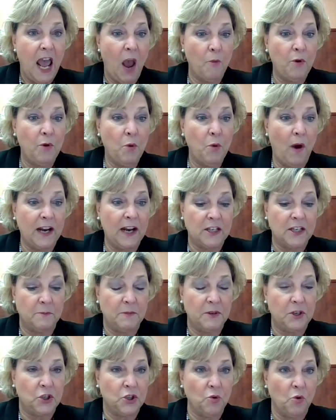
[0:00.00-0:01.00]
and we wanted to
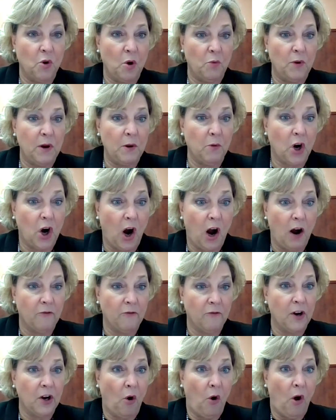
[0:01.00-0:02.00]
be sure we were
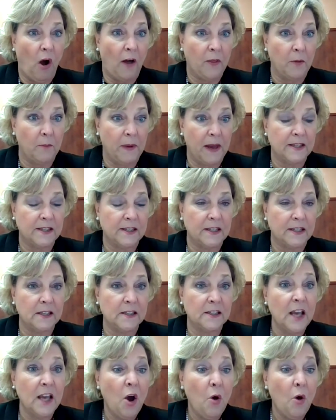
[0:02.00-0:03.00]
covering all the
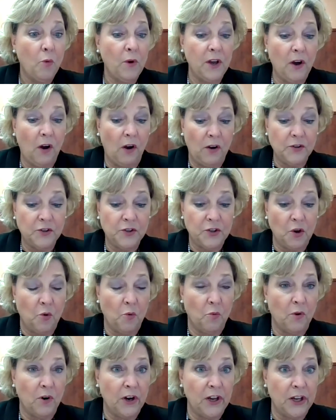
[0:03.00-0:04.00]
bases. We
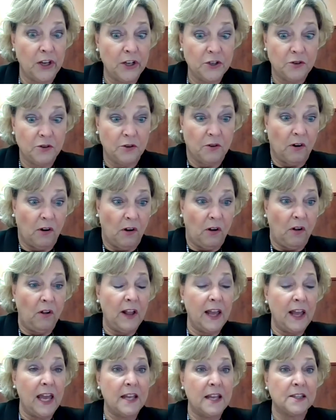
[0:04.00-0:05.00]
also were
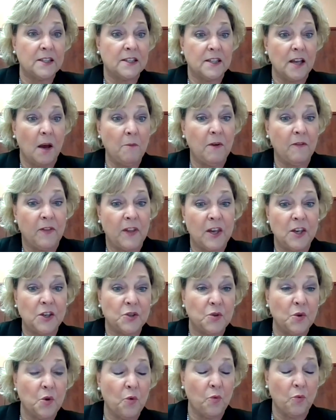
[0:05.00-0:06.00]
integral in some of
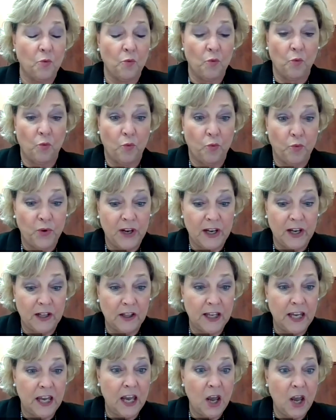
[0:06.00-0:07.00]
these
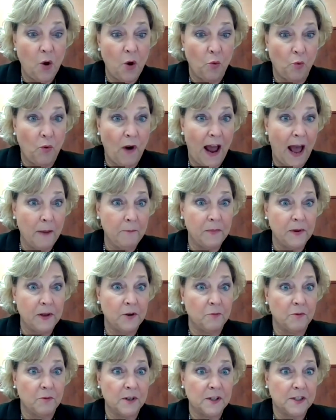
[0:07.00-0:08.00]
really
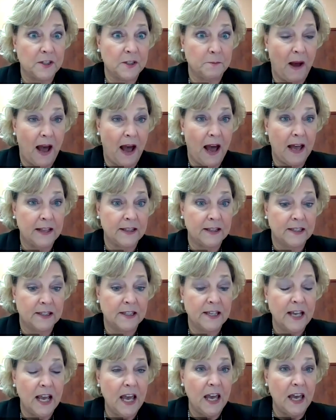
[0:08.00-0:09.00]
rapid
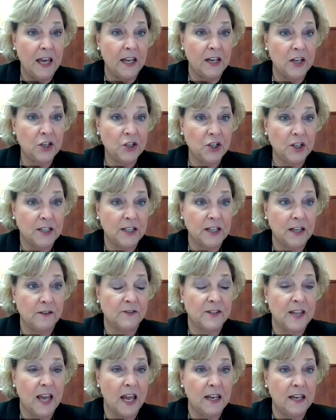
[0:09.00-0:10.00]
response
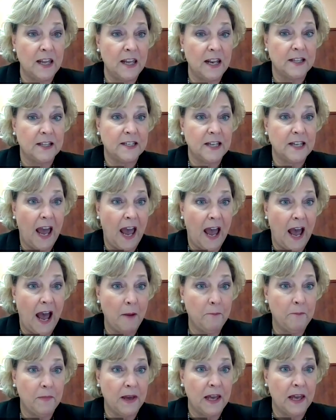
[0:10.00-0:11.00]
initiatives that needed to
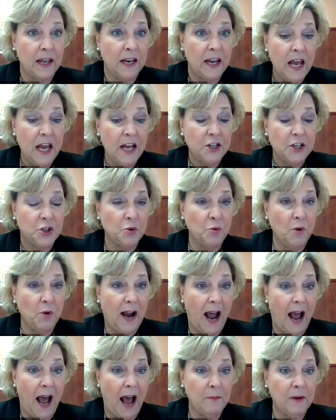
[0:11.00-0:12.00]
happen to
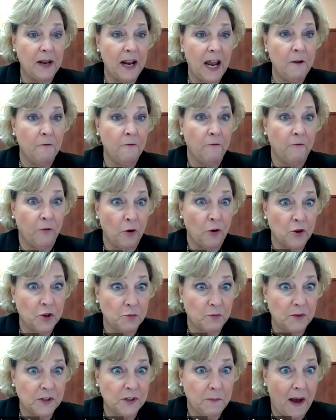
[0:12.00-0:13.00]
accommodate
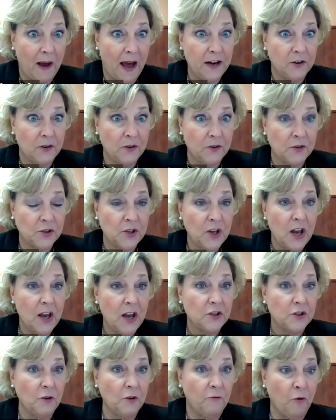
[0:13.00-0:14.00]
first responders.
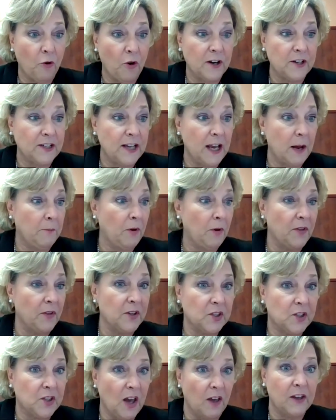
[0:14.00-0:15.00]
So for example, the
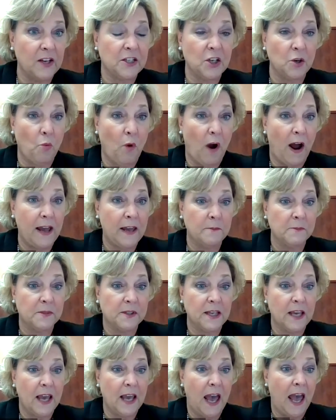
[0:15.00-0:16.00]
Southington
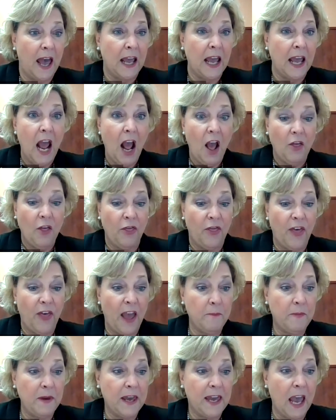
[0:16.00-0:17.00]
YMCA,
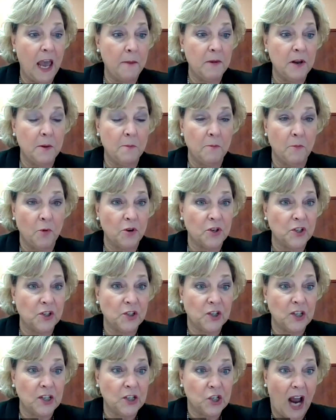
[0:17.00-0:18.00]
they became an
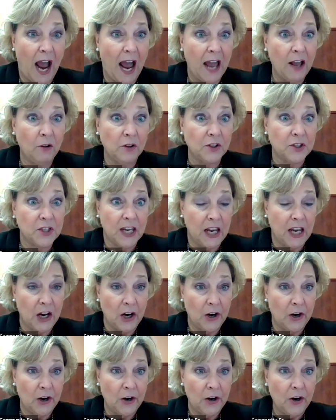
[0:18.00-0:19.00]
emergency child
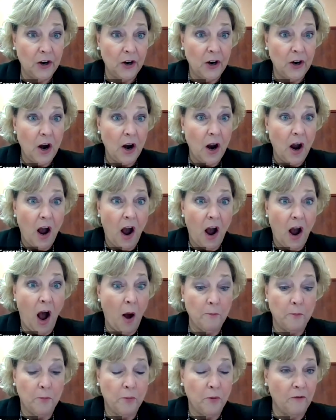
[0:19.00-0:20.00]
care
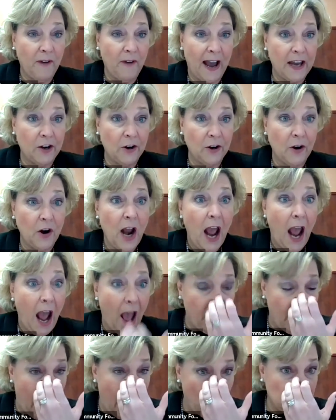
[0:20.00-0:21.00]
provider.
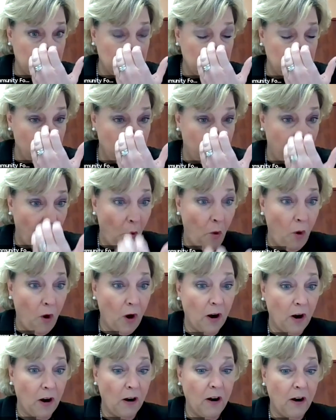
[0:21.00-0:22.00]
And that was
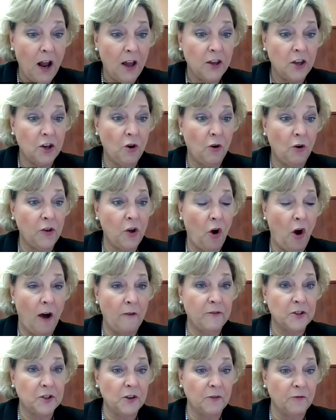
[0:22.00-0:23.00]
before, the
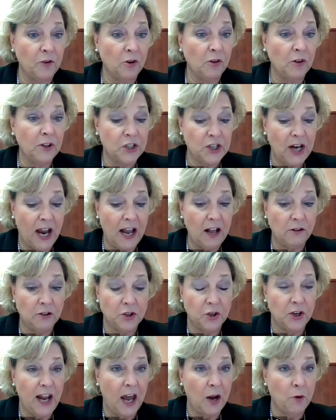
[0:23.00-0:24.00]
Office of Early
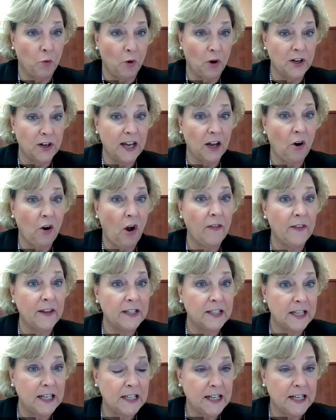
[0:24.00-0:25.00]
Childhood had worked out all the
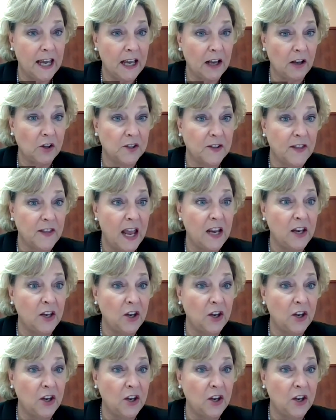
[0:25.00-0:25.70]
details. They